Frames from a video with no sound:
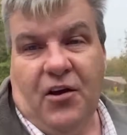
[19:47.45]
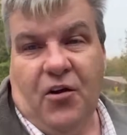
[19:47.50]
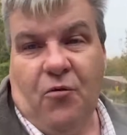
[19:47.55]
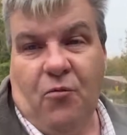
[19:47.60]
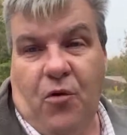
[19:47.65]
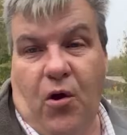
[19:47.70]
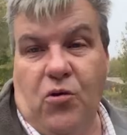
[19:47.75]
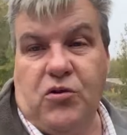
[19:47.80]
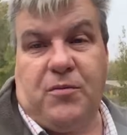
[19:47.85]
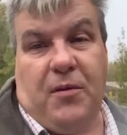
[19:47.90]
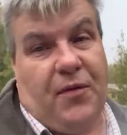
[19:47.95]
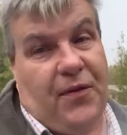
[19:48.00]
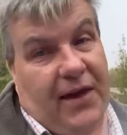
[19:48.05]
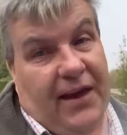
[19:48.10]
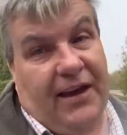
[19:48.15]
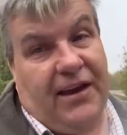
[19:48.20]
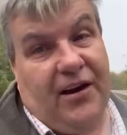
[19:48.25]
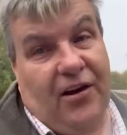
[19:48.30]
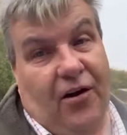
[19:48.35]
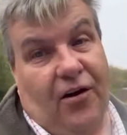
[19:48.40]
we ought to be
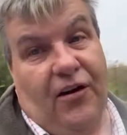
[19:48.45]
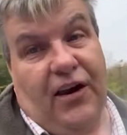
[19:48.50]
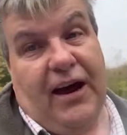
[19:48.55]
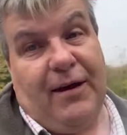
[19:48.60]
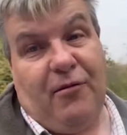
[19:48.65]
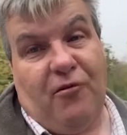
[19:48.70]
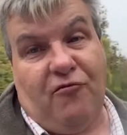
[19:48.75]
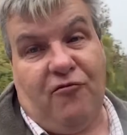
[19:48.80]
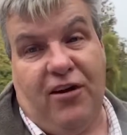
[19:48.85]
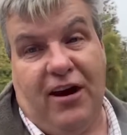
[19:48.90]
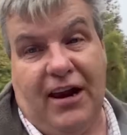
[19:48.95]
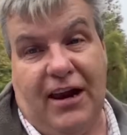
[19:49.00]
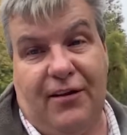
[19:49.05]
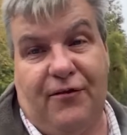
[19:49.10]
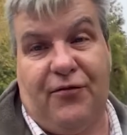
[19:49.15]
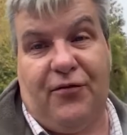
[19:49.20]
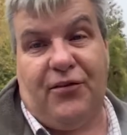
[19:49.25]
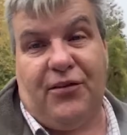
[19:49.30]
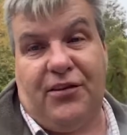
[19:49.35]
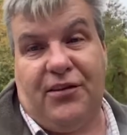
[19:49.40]
thanking our neighbour really
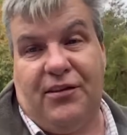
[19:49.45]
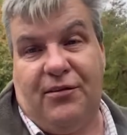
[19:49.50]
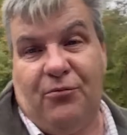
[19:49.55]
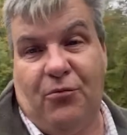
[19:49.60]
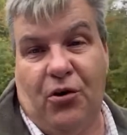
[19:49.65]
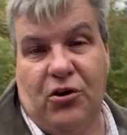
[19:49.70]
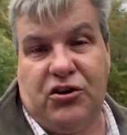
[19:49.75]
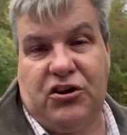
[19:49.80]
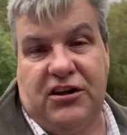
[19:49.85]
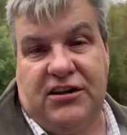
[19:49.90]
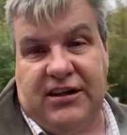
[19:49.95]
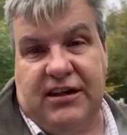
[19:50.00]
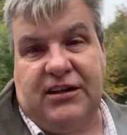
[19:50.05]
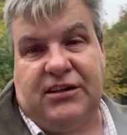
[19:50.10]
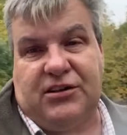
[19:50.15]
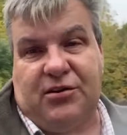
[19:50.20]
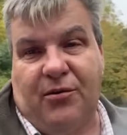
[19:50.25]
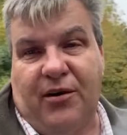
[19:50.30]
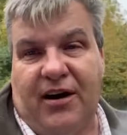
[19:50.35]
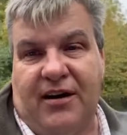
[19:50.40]
for what she did
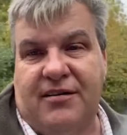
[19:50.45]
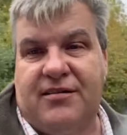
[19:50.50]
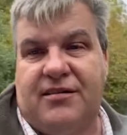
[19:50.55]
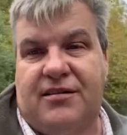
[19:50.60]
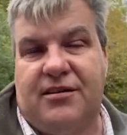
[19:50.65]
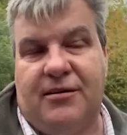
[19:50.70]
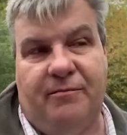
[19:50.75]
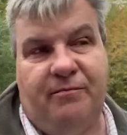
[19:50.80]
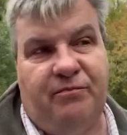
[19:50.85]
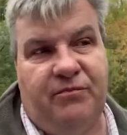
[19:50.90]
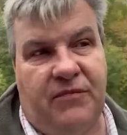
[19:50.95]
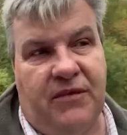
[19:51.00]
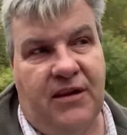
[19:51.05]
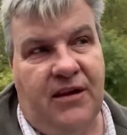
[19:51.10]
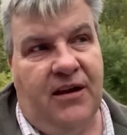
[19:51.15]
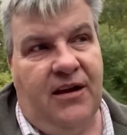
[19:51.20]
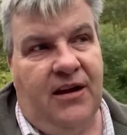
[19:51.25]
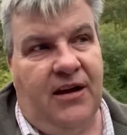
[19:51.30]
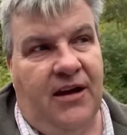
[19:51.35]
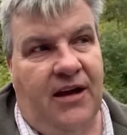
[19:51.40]
to us.
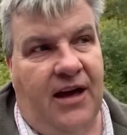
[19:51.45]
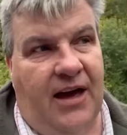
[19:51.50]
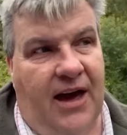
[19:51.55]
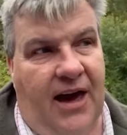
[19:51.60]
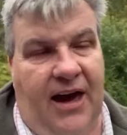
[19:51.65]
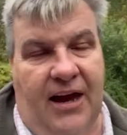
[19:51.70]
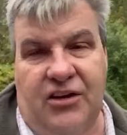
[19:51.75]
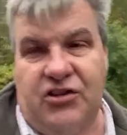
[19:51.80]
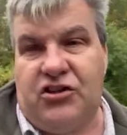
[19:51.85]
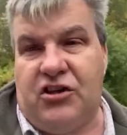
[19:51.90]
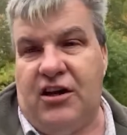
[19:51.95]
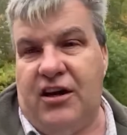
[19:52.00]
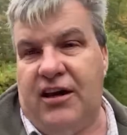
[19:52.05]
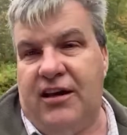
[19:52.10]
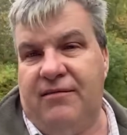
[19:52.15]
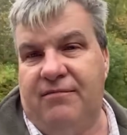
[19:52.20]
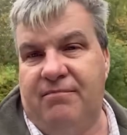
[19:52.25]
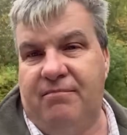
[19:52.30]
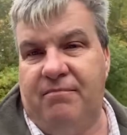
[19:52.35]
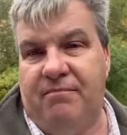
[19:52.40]

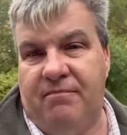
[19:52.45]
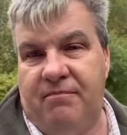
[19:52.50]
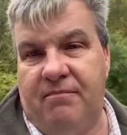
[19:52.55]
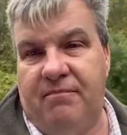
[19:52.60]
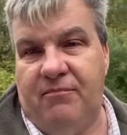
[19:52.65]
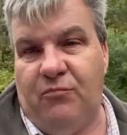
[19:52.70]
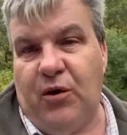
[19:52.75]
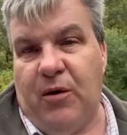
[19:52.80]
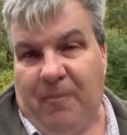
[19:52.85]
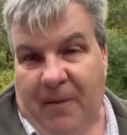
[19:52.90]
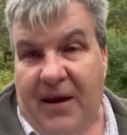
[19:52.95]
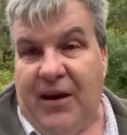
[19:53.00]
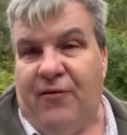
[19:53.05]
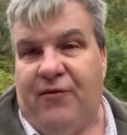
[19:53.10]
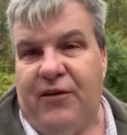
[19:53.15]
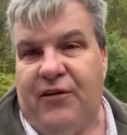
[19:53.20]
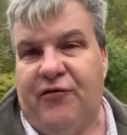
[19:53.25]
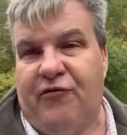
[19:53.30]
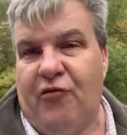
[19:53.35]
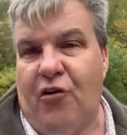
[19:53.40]
Actually, we
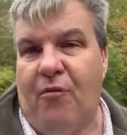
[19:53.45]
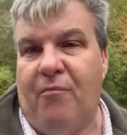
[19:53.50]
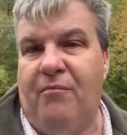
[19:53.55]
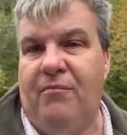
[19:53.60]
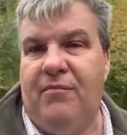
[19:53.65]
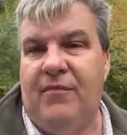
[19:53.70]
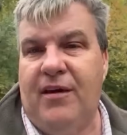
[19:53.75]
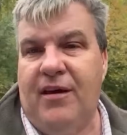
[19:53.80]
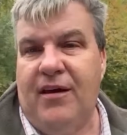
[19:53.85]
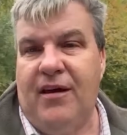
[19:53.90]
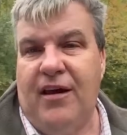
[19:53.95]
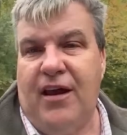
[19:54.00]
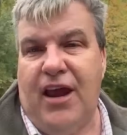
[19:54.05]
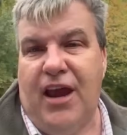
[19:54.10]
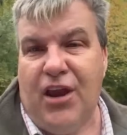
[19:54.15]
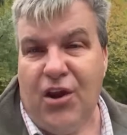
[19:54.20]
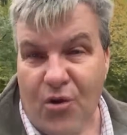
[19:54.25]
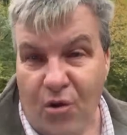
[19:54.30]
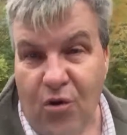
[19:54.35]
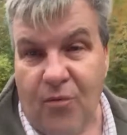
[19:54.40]
benefited from
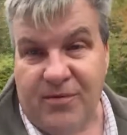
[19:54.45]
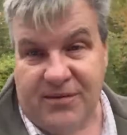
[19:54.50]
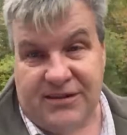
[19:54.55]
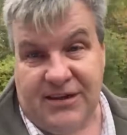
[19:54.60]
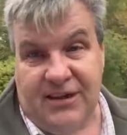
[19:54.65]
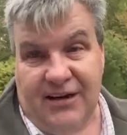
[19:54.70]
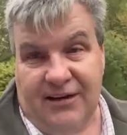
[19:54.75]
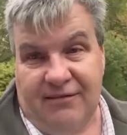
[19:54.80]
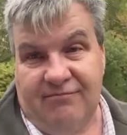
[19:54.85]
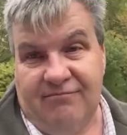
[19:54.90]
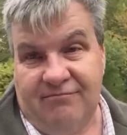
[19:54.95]
enormously.